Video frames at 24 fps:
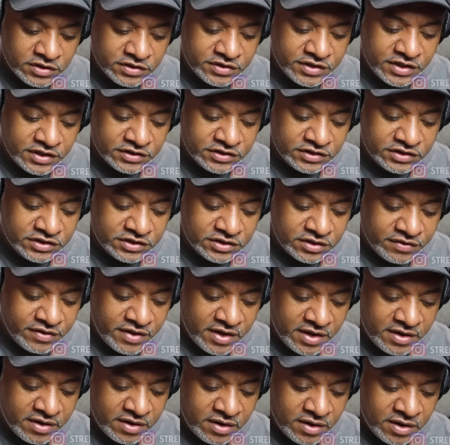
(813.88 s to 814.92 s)

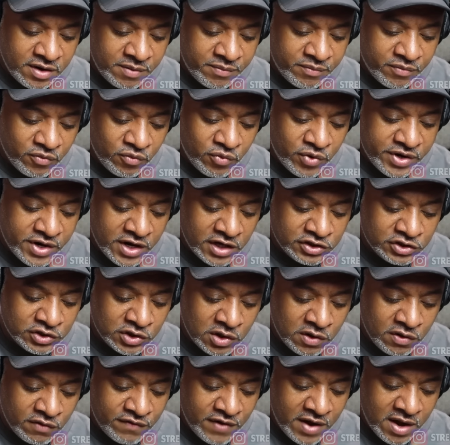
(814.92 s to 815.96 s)
Then when I
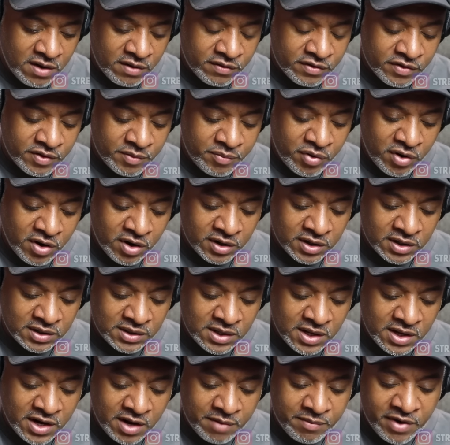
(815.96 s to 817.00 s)
drove out of the parking
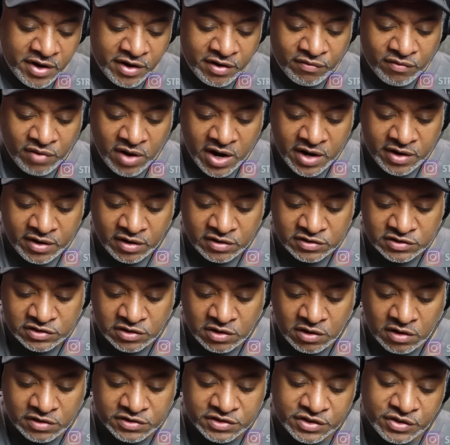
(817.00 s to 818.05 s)
lot, I made a right on
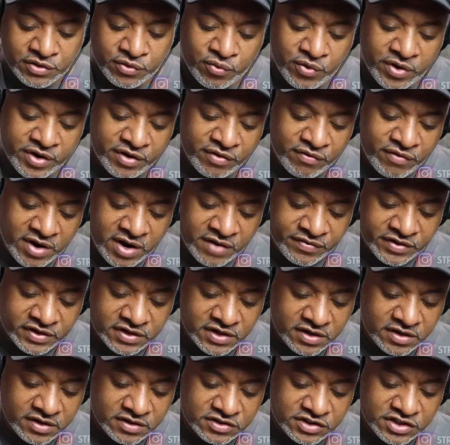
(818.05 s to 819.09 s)
Slauson and went around the
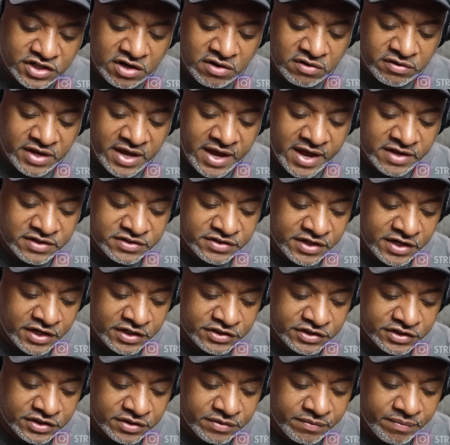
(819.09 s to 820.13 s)
Shell gas
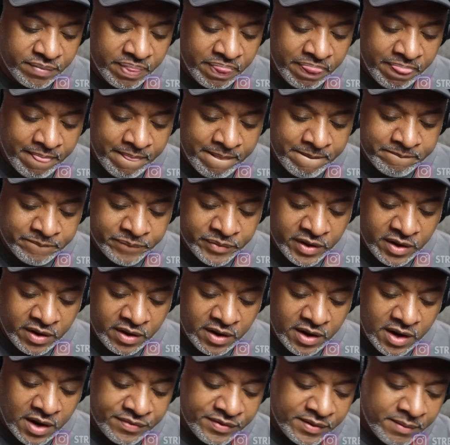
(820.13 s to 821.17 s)
station.
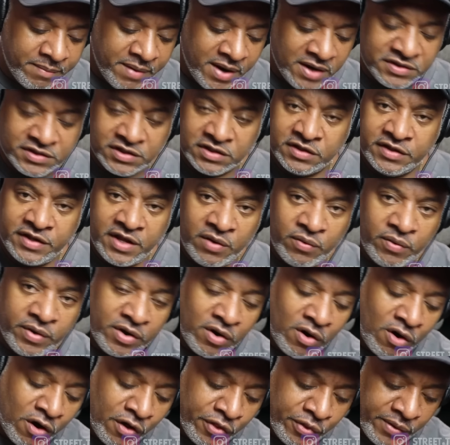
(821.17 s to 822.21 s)
And then basically they went
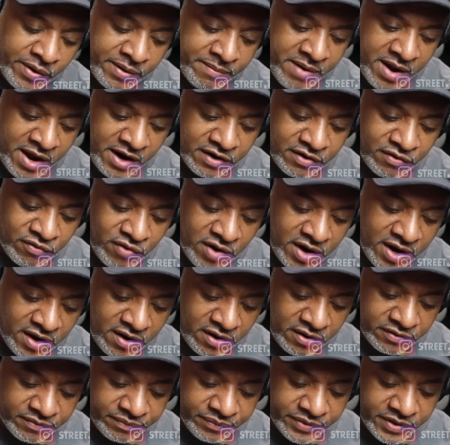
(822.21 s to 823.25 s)
all the way back
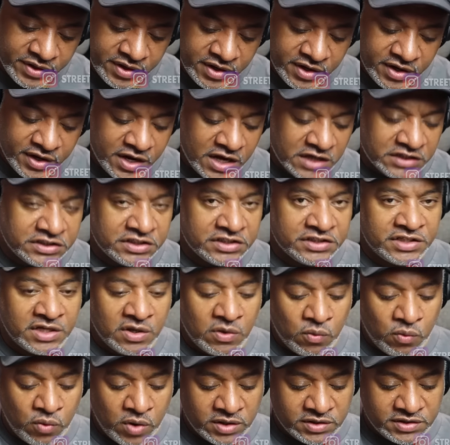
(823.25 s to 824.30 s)
around. And she said
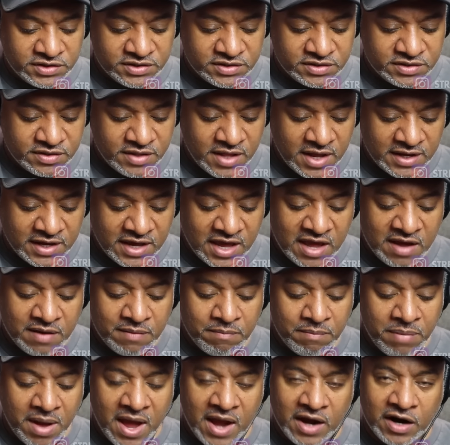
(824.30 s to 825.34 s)
once they
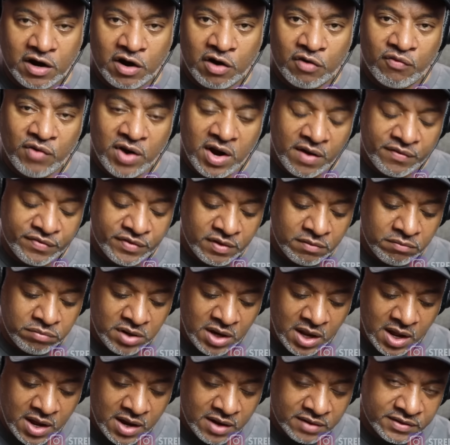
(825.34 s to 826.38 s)
came back around the
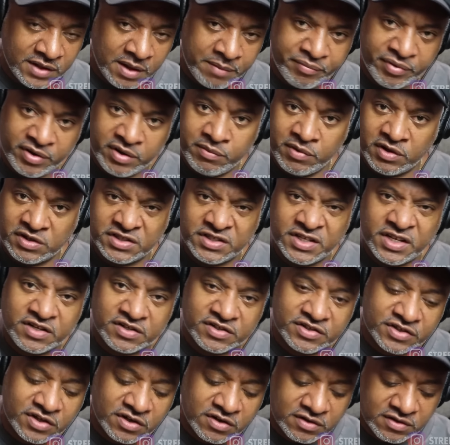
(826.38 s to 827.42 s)
block, they pretty much did a
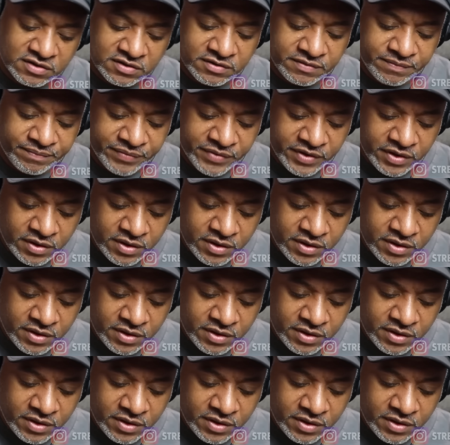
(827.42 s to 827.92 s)
circle.